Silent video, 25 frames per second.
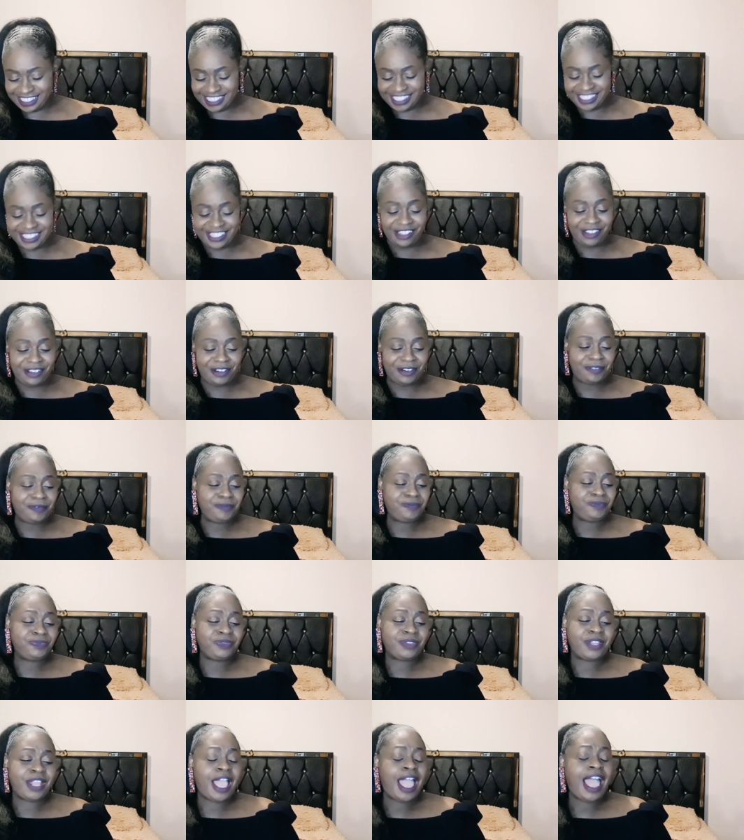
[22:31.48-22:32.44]
so
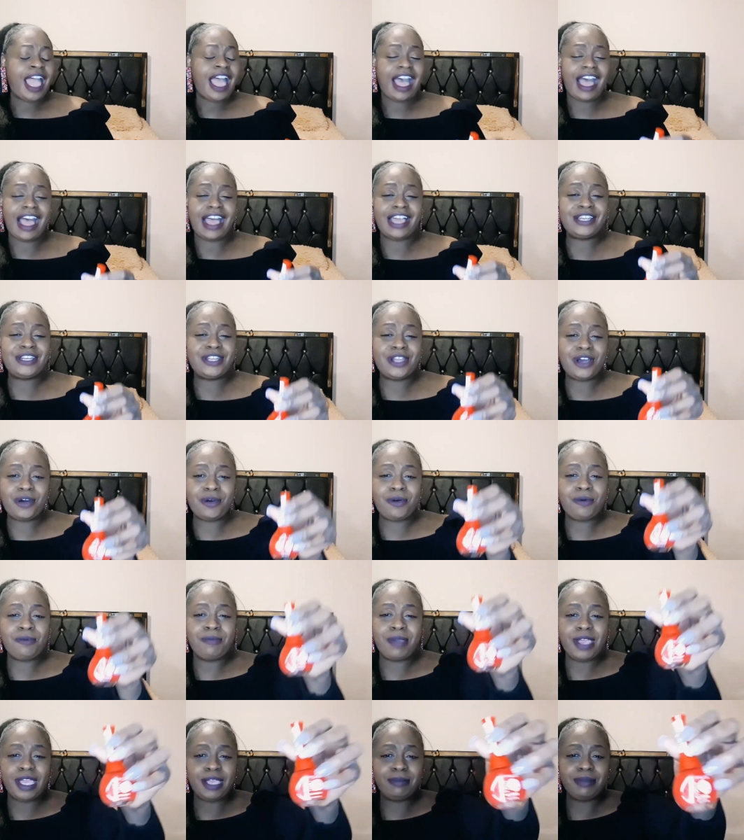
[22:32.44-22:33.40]
I know
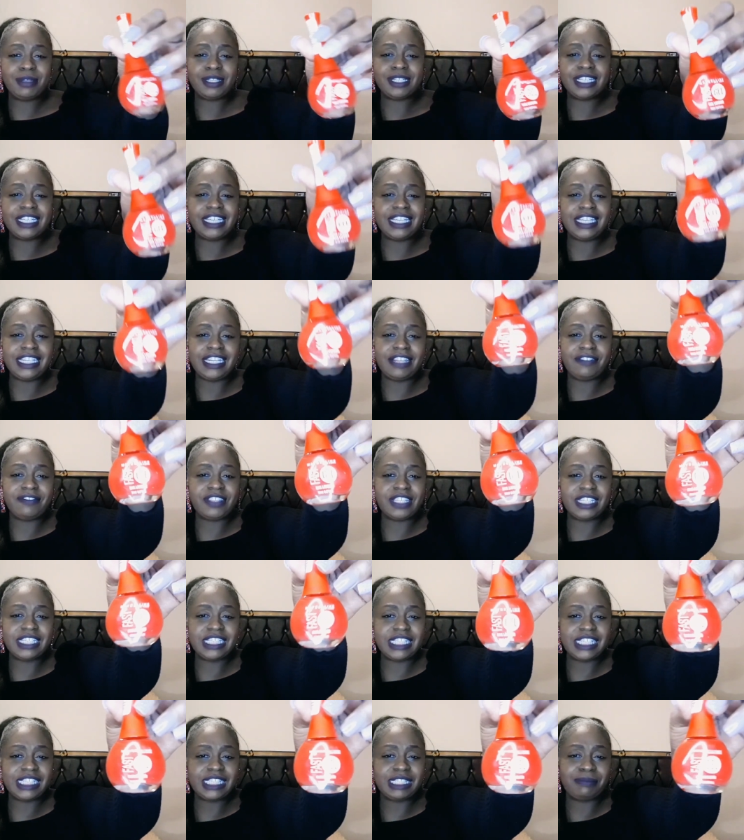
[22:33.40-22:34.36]
Maybelline, if
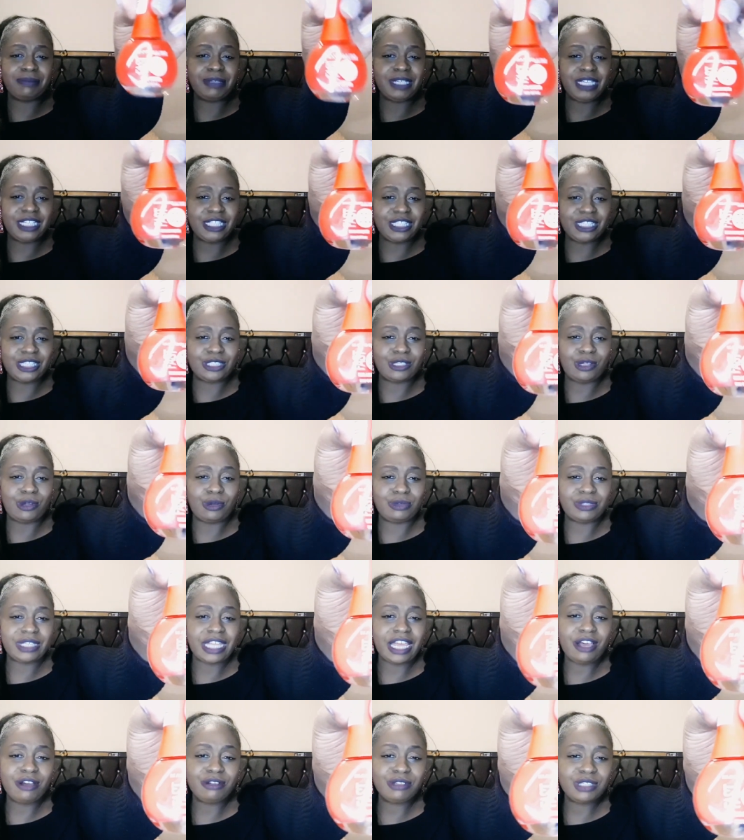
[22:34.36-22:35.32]
this is being
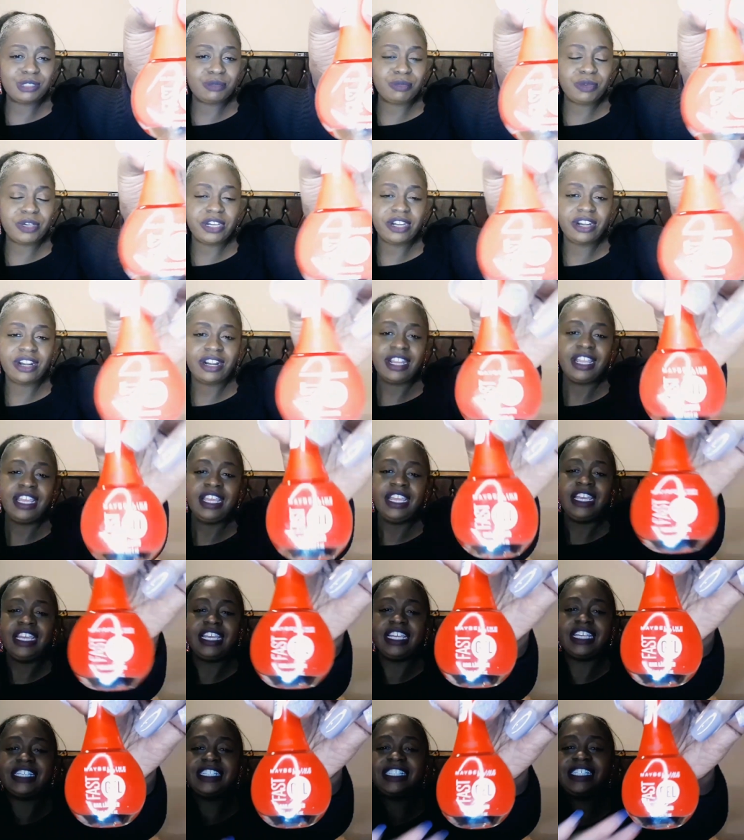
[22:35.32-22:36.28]
sold elsewhere,
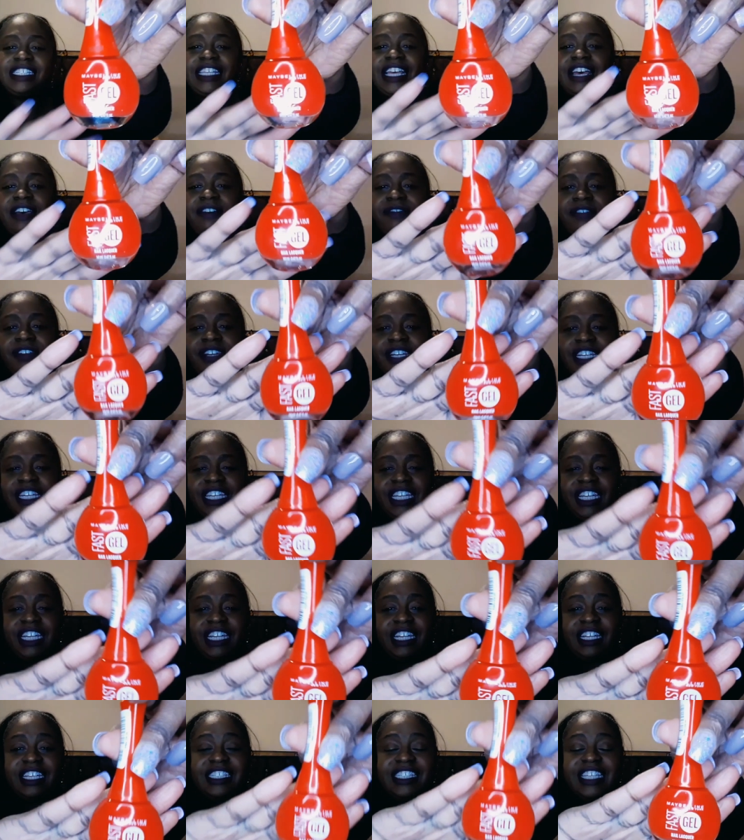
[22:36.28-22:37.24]
it's
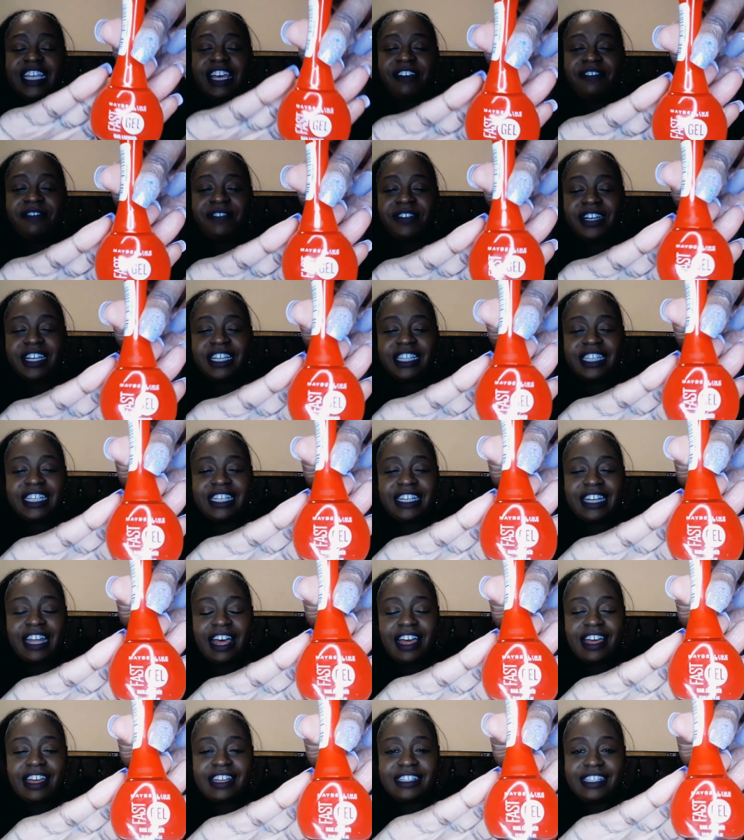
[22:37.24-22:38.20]
definitely, definitely
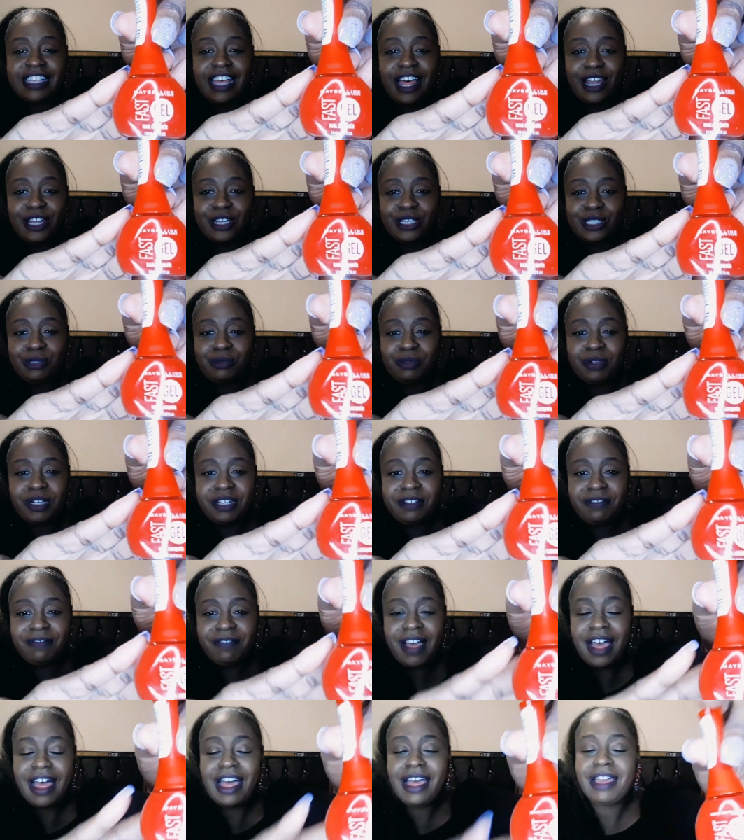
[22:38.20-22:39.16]
not a dollar
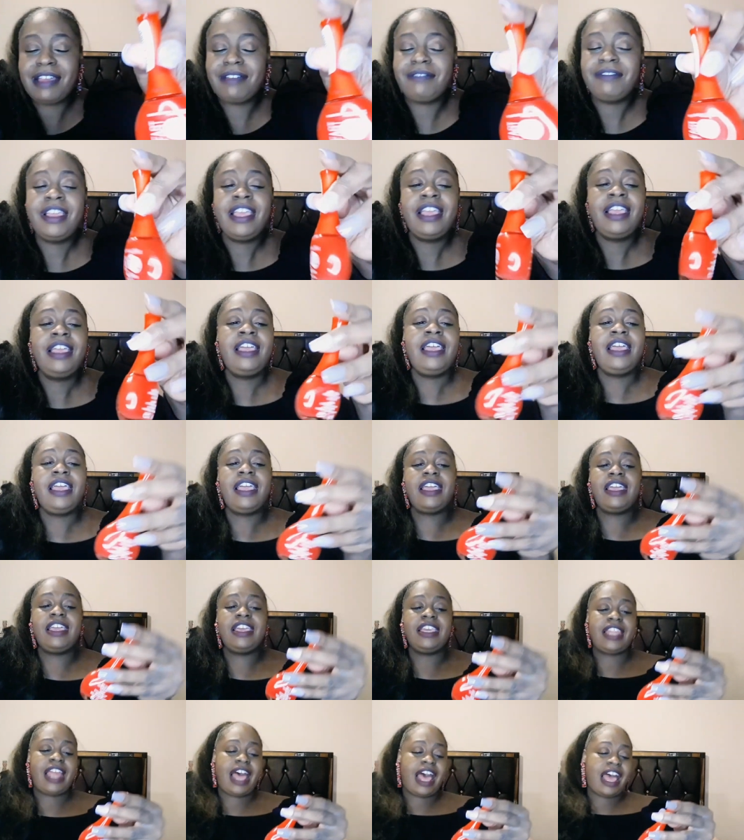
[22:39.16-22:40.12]
twenty-five.
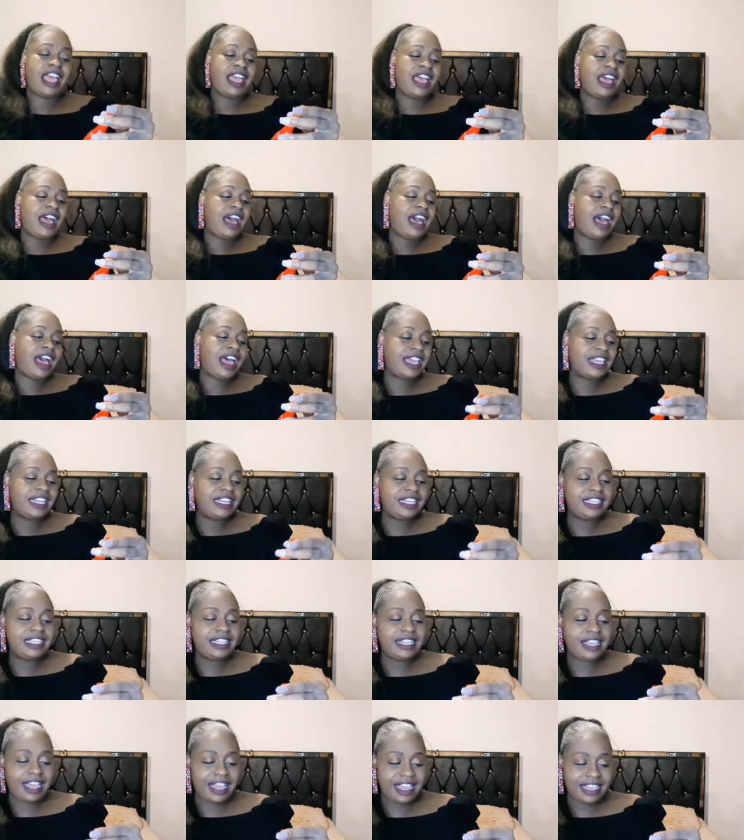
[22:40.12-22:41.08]
And I
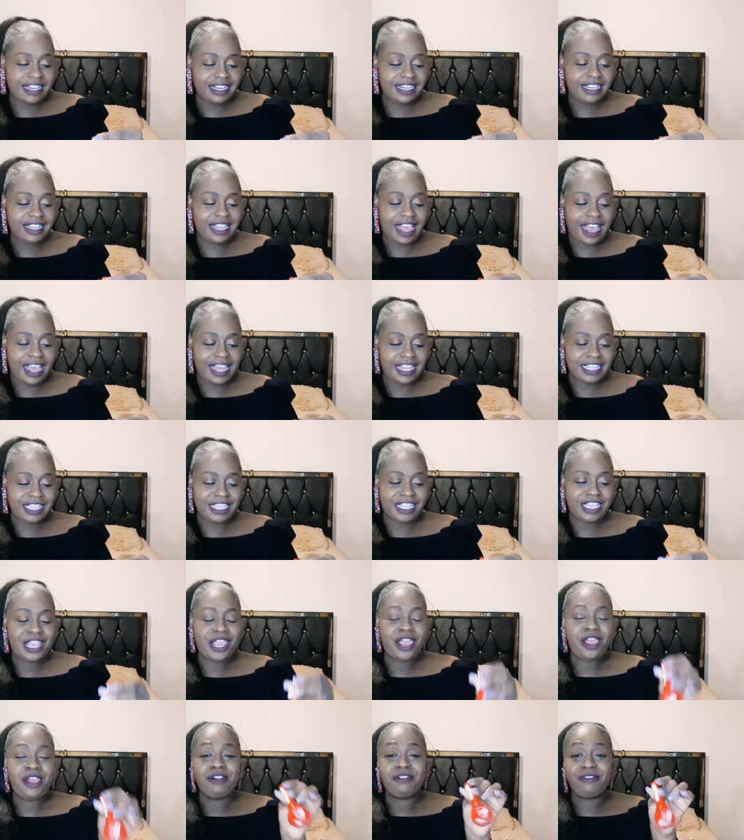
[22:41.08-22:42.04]
highly, highly, highly
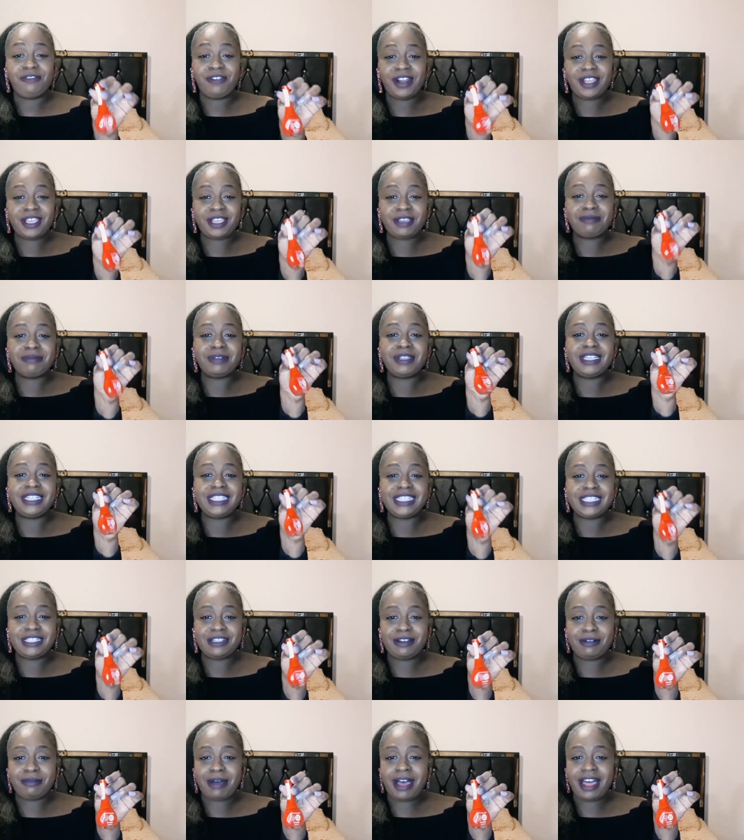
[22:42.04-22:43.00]
recommend these
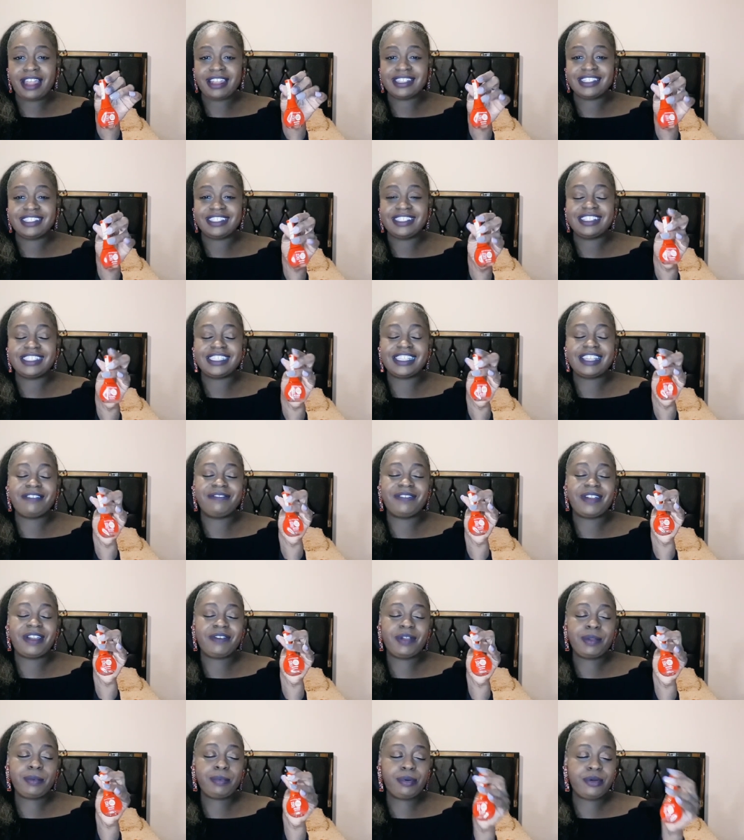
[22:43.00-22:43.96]
nail polishes. They're
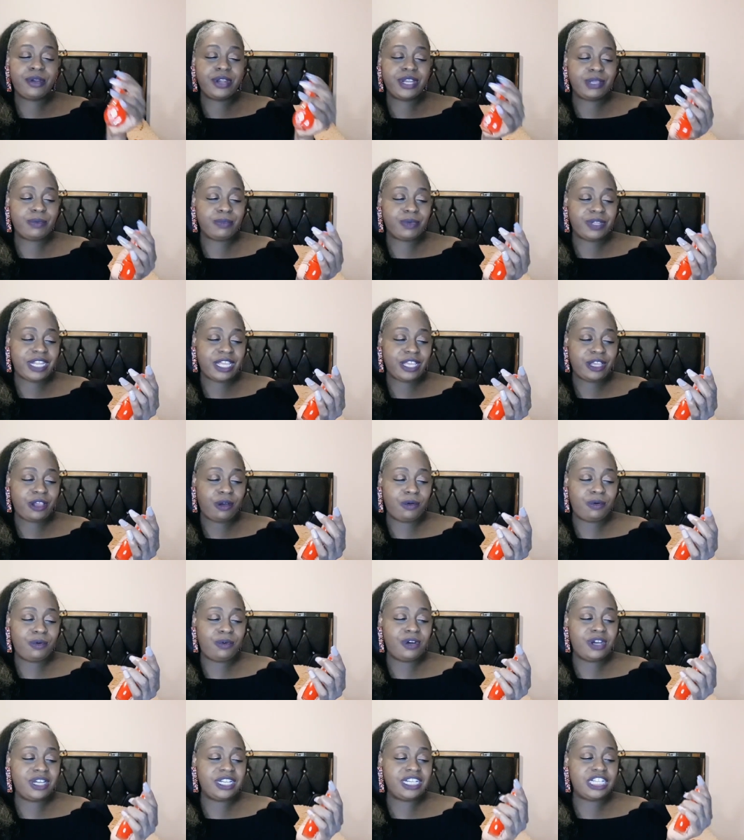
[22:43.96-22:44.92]
very pretty when they
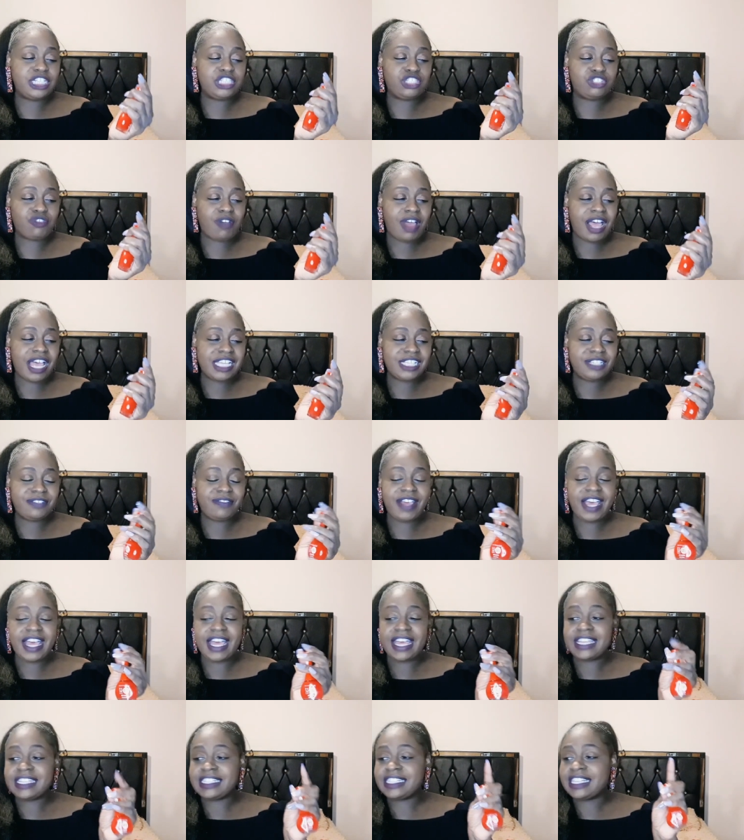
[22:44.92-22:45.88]
go on. It dries
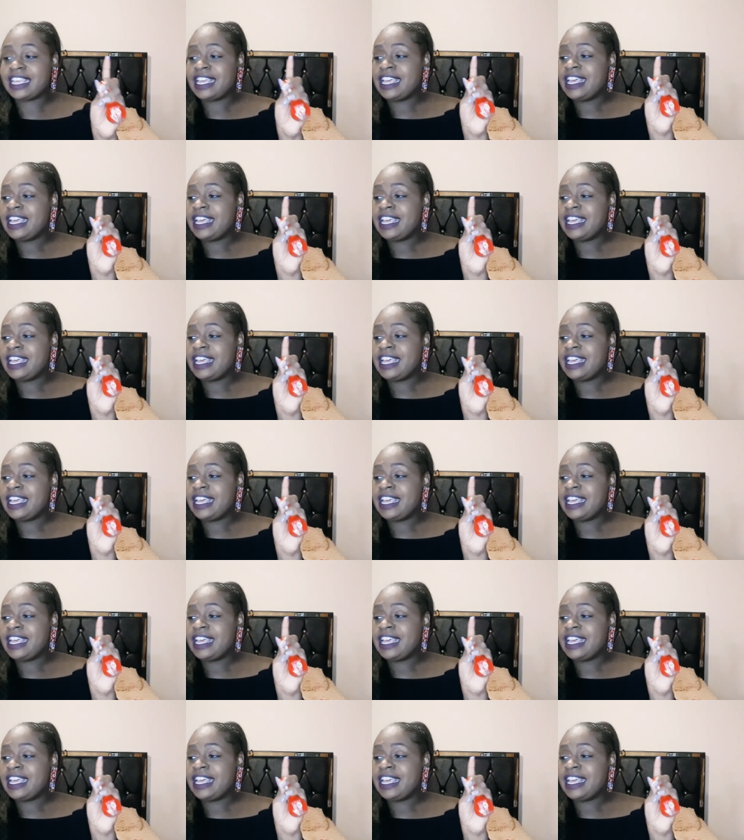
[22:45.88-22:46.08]
fast.